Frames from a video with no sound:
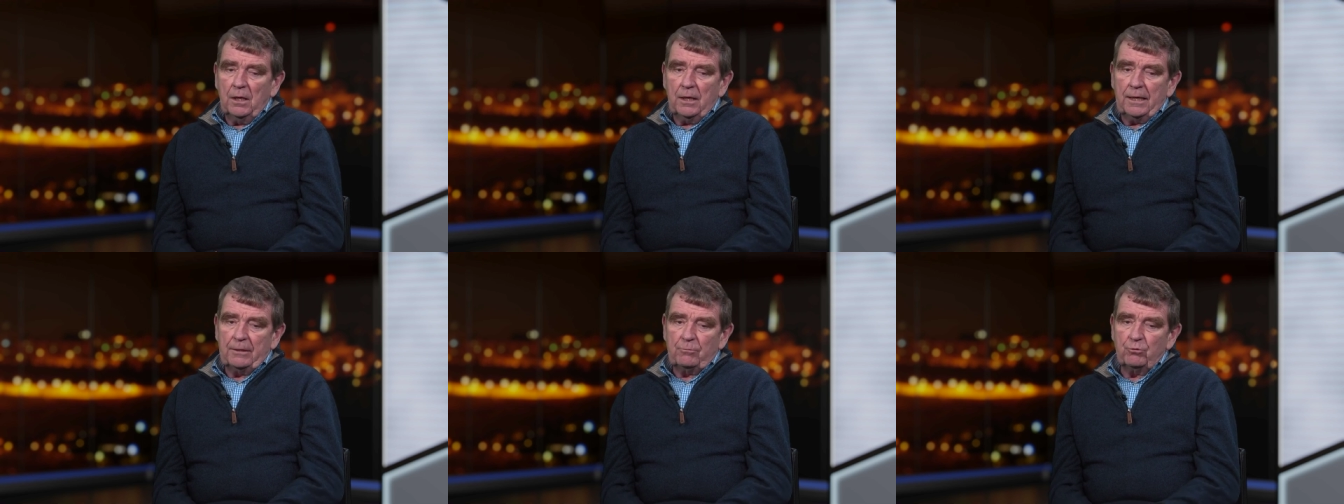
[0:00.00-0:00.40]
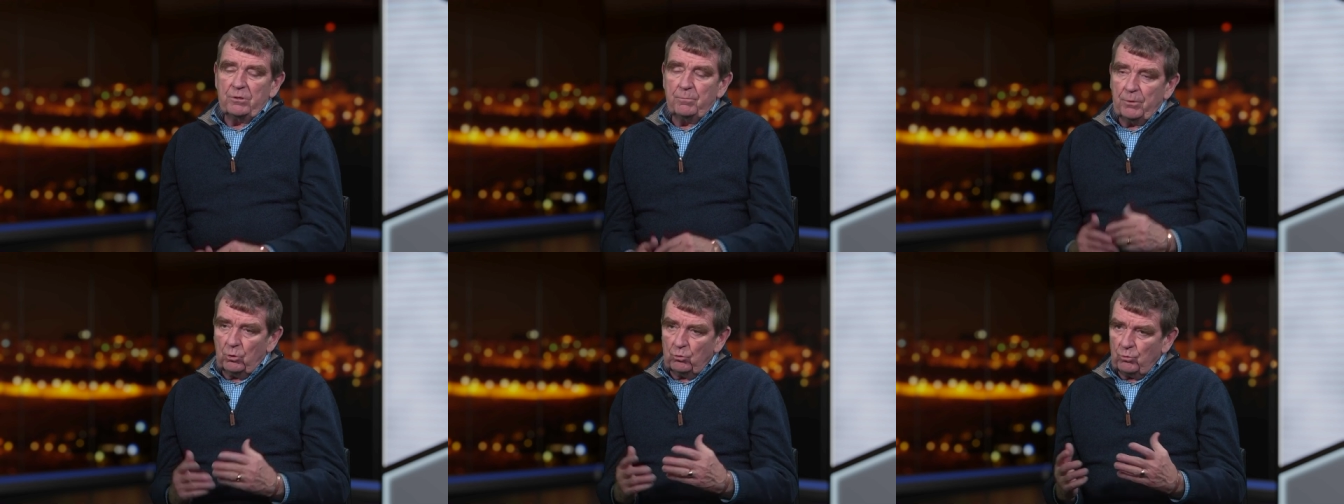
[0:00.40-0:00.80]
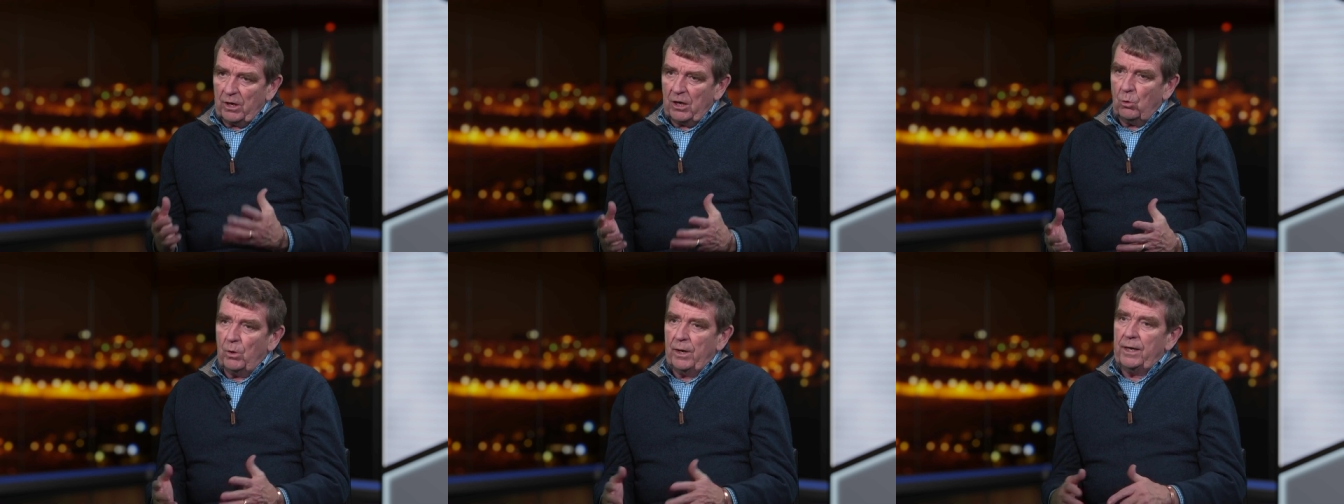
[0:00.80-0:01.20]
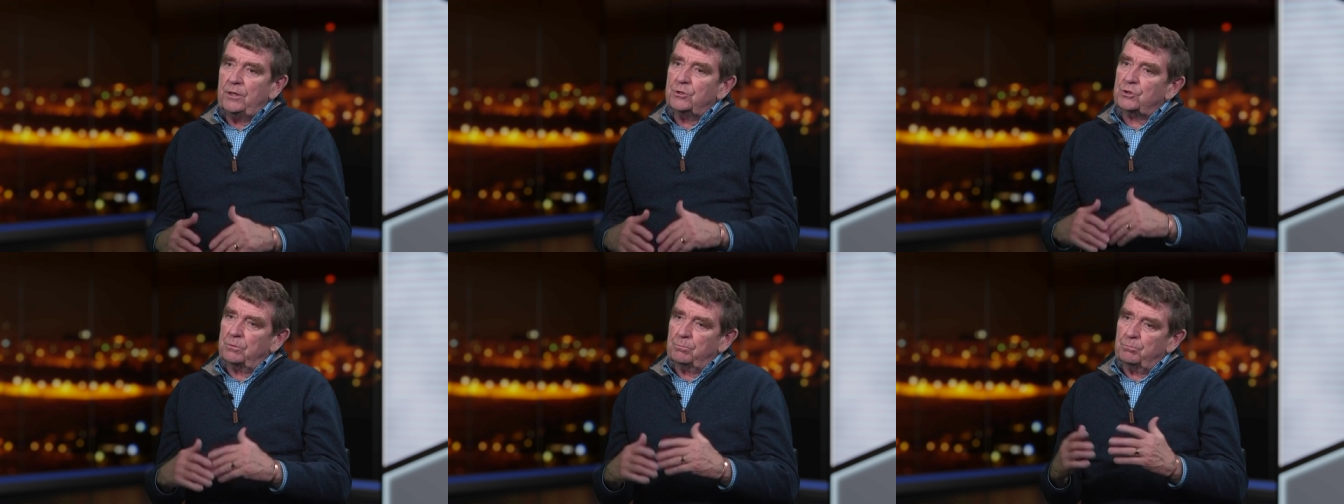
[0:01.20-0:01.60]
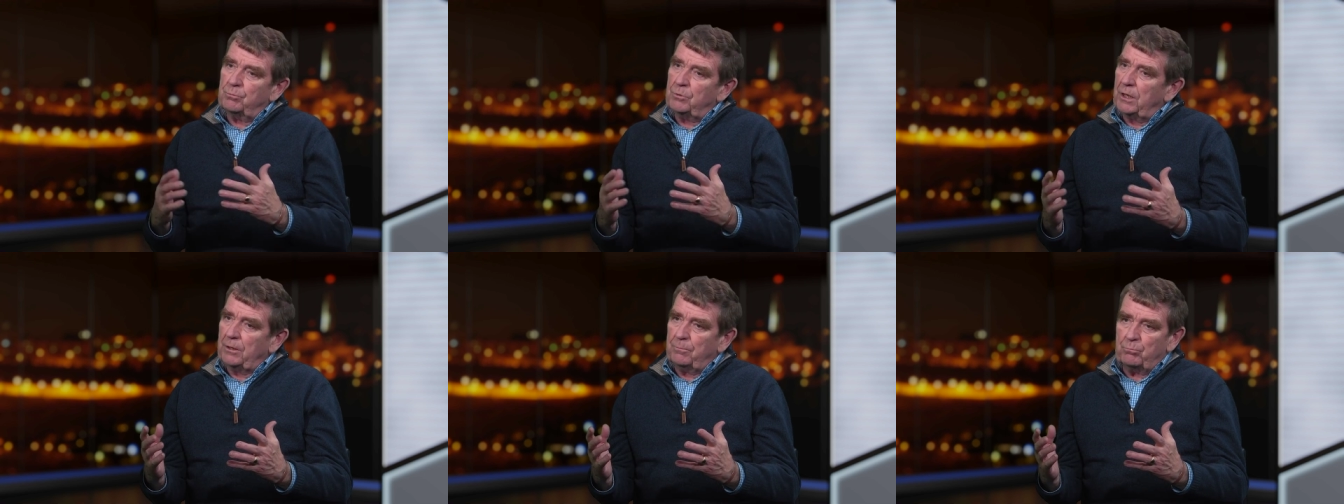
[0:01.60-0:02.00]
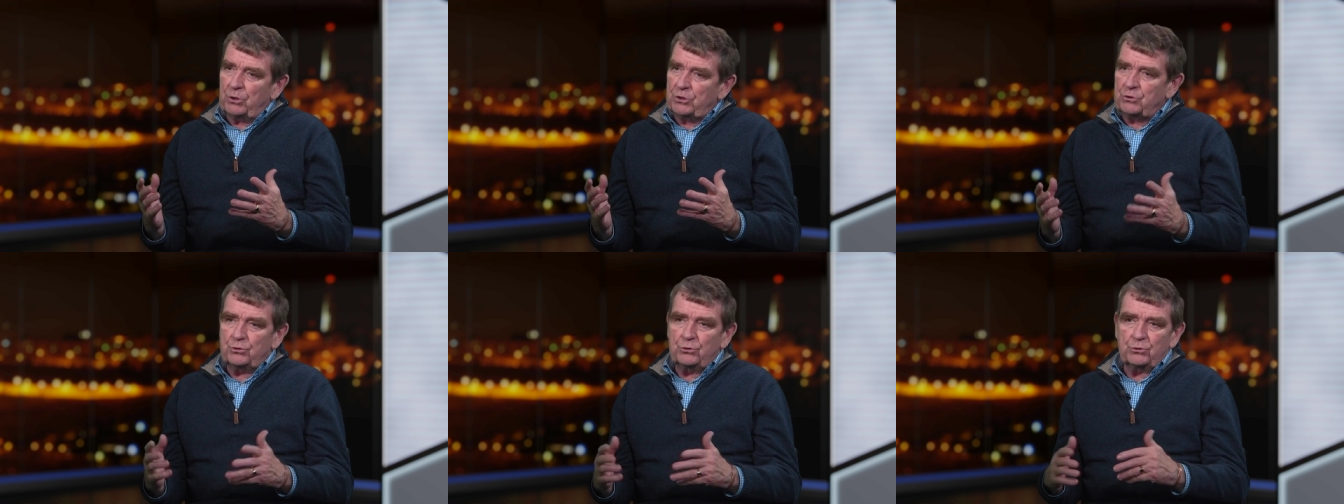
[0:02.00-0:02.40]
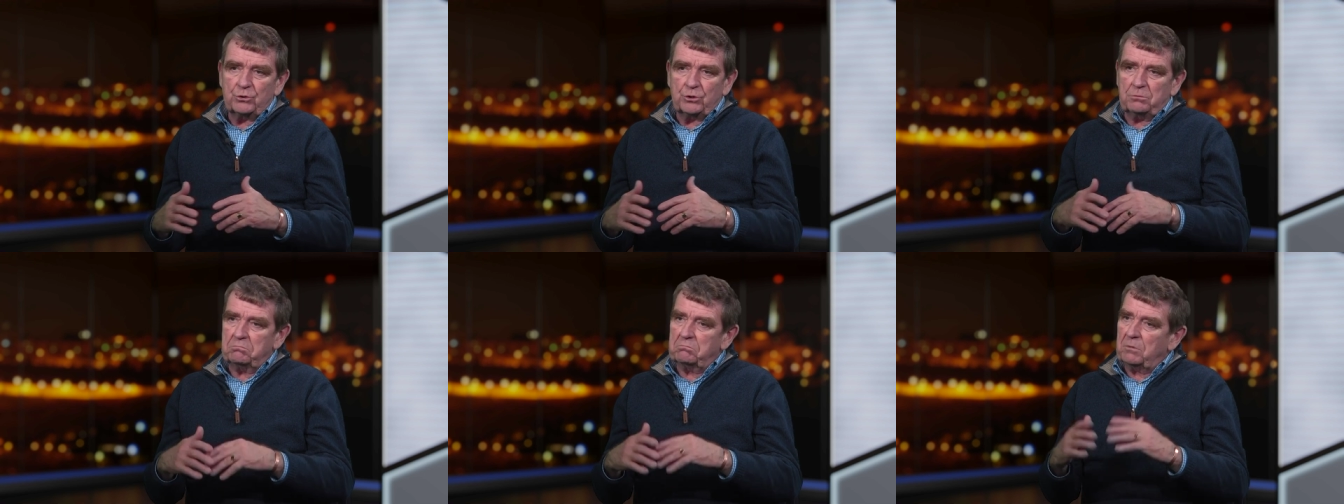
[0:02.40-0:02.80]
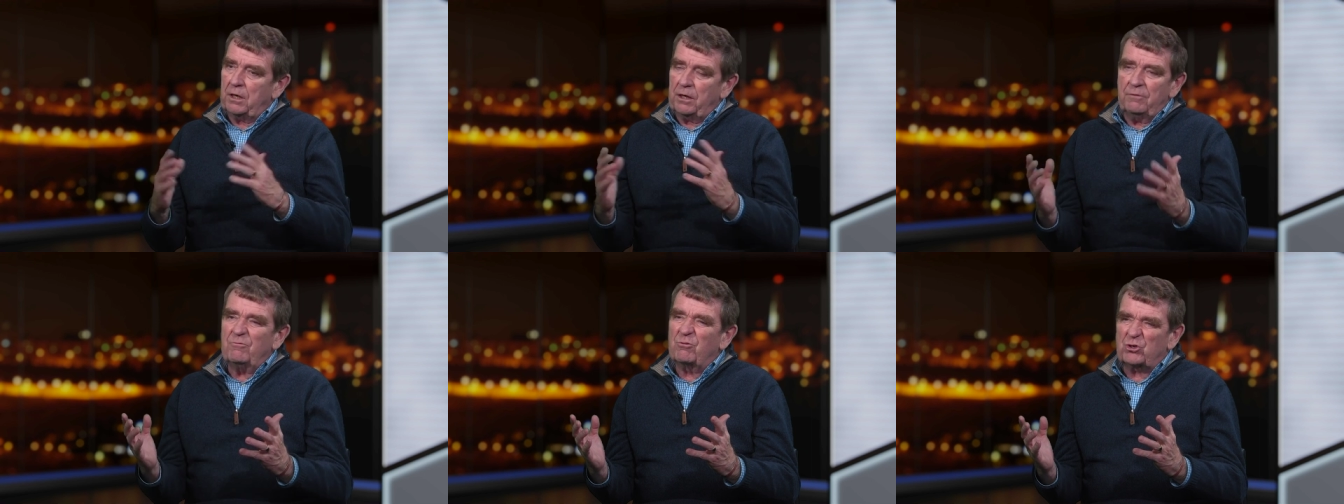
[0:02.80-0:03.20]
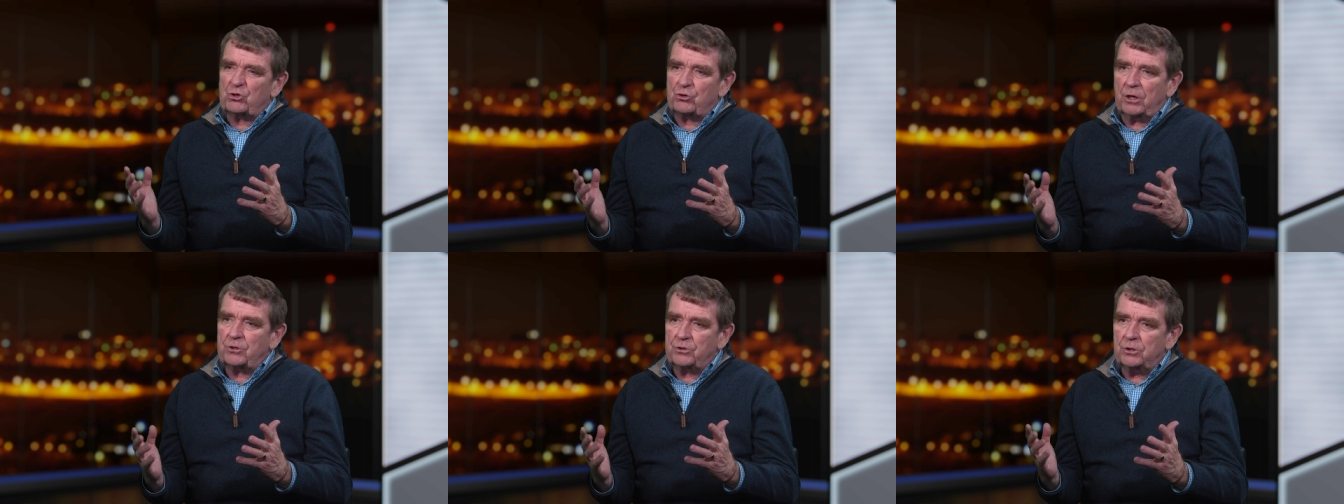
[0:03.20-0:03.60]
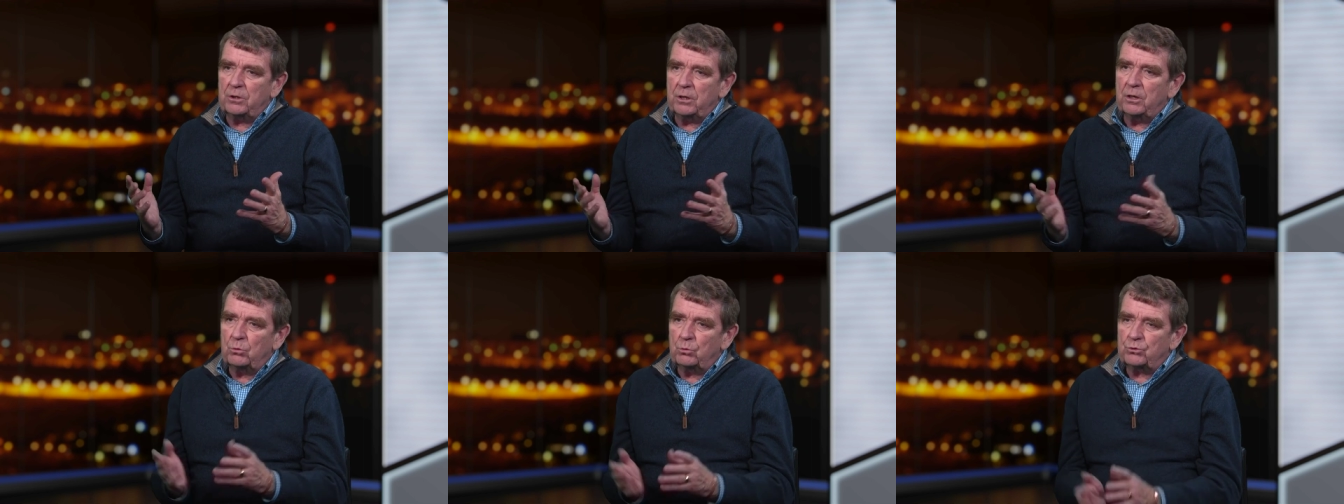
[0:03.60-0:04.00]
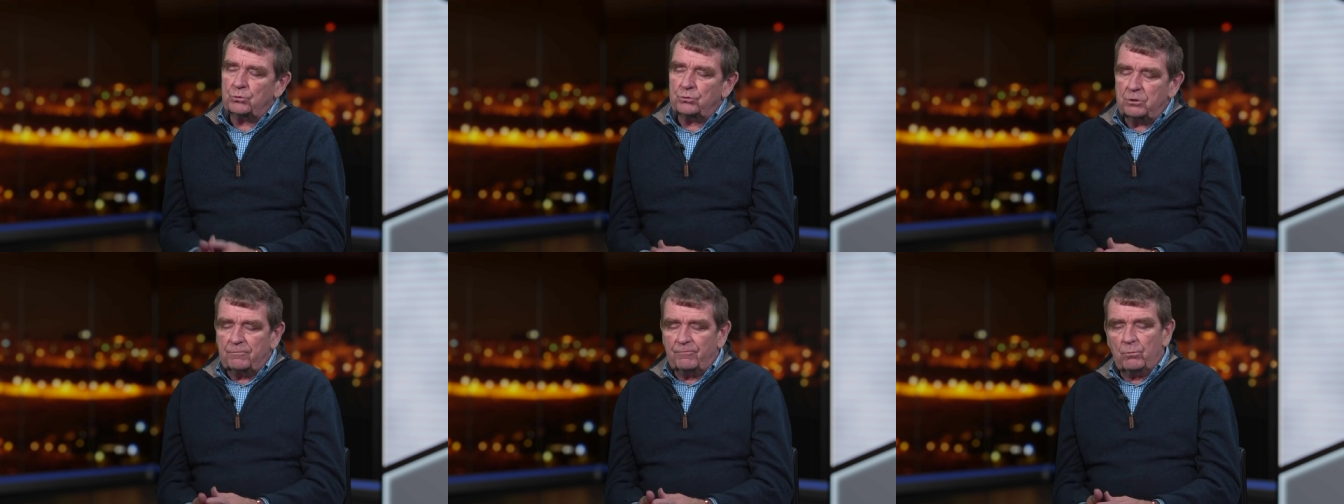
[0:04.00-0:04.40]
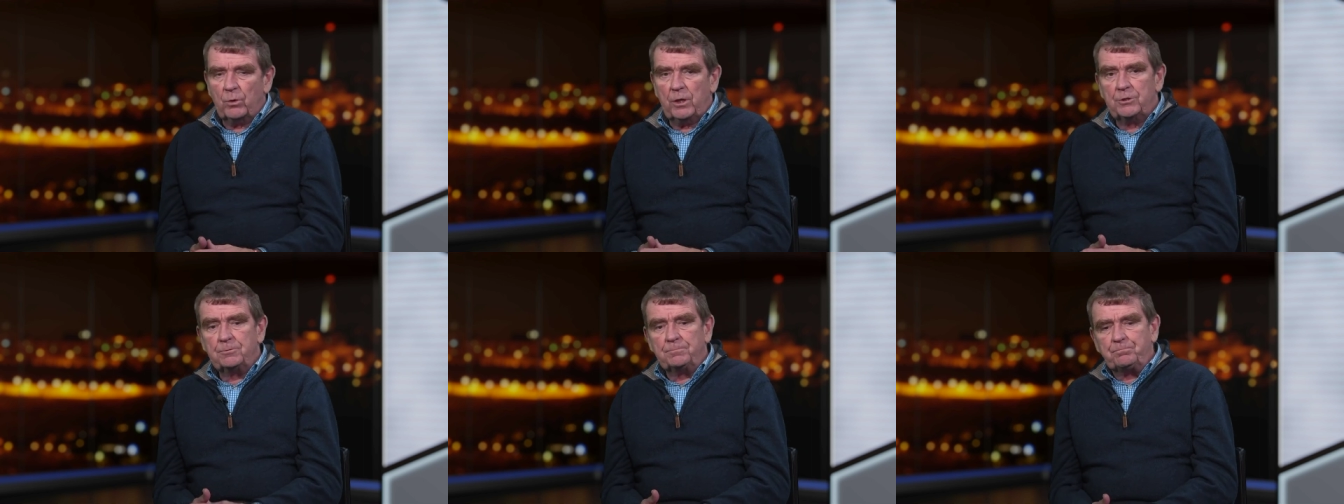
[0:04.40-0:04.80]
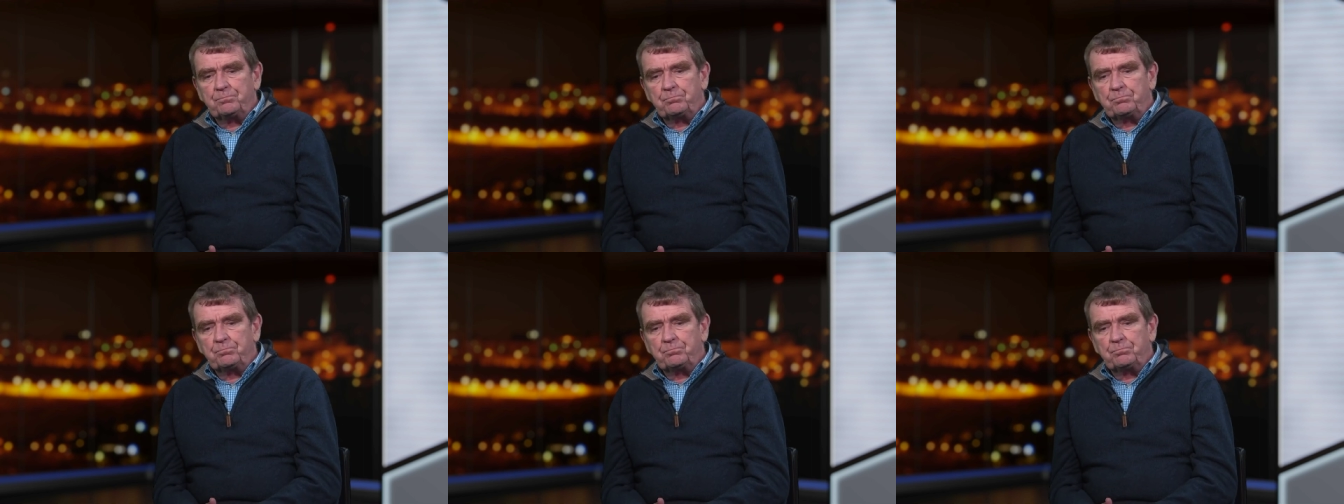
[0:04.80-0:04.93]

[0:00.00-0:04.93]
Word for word: had rebuilt railways and, and prisons and, and infrastructure in all sorts of different ways.